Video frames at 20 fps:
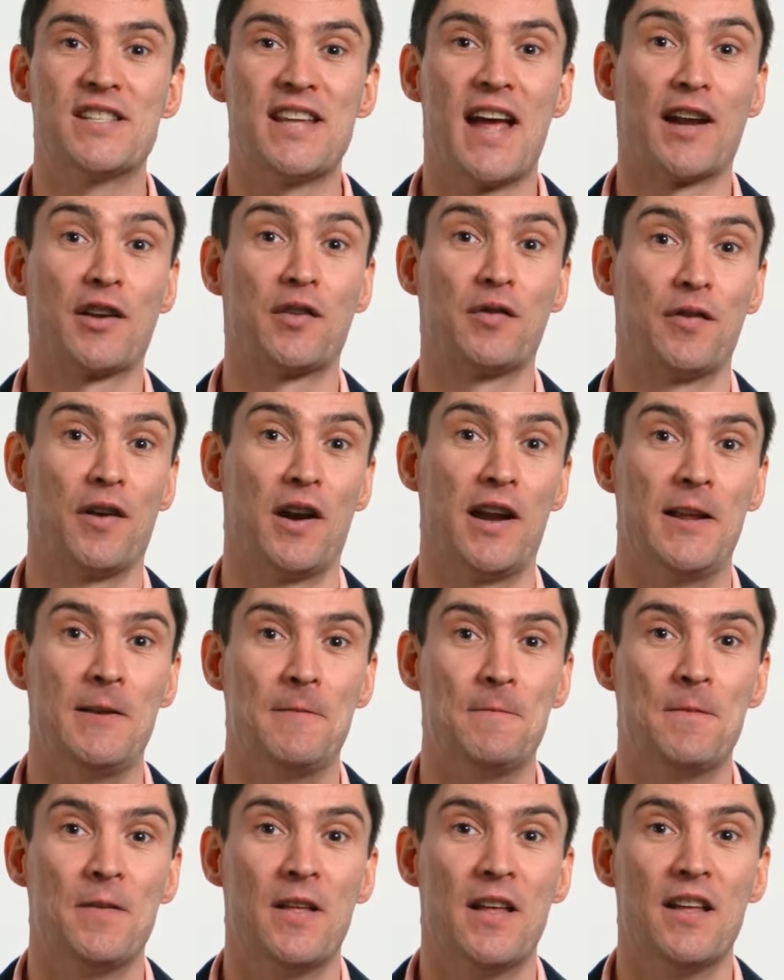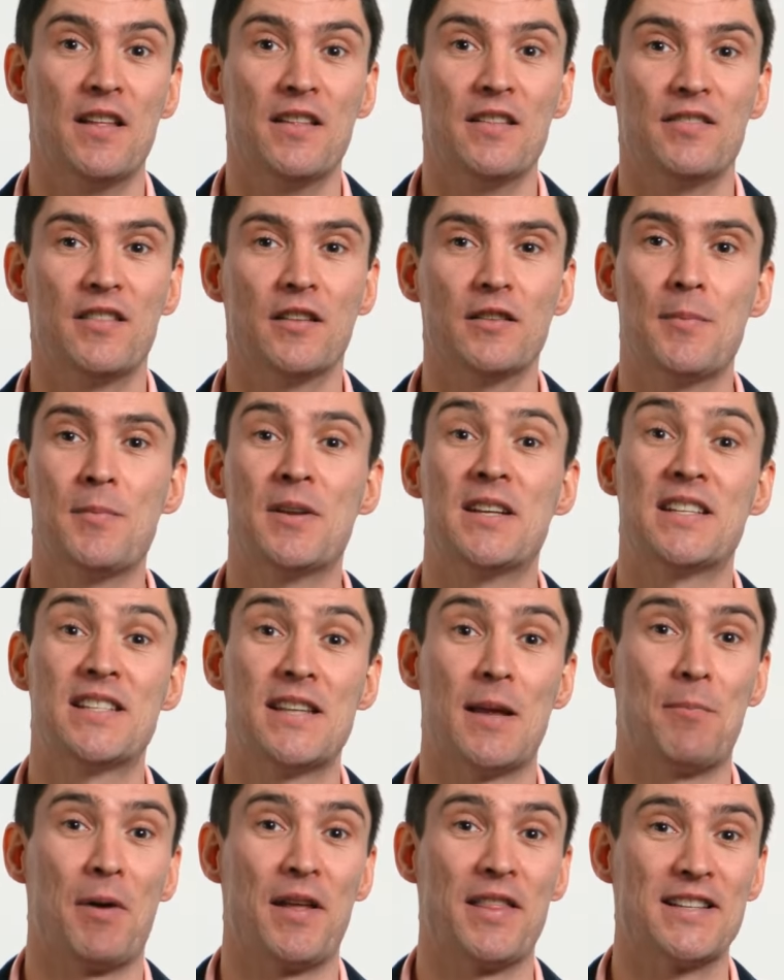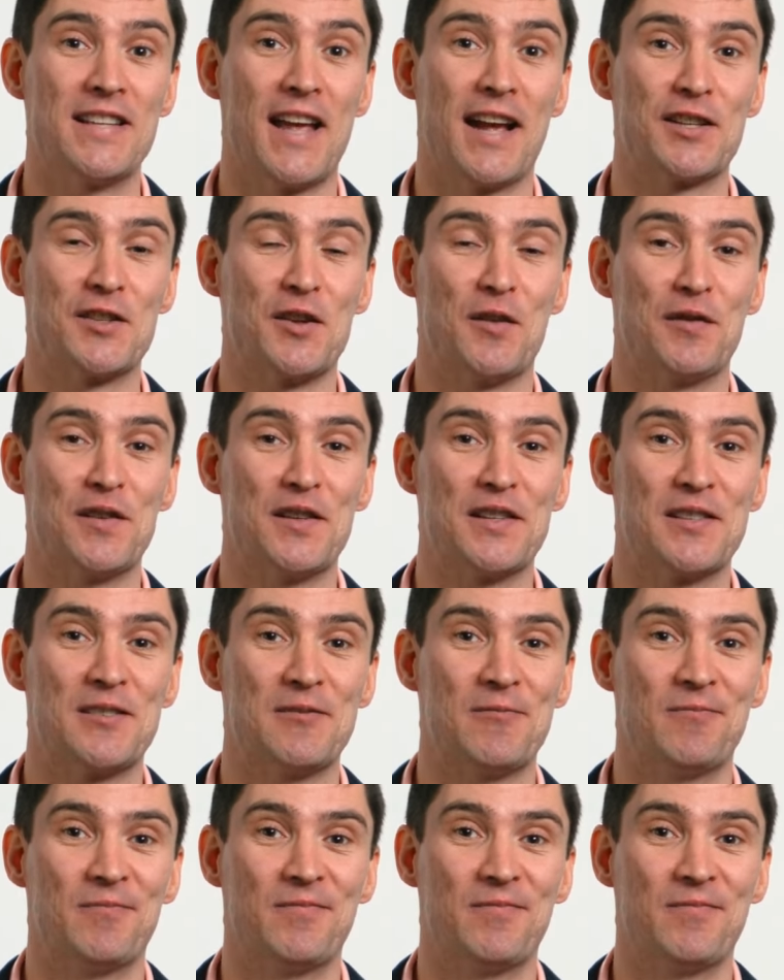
tax-free. The limit is set by the tax office.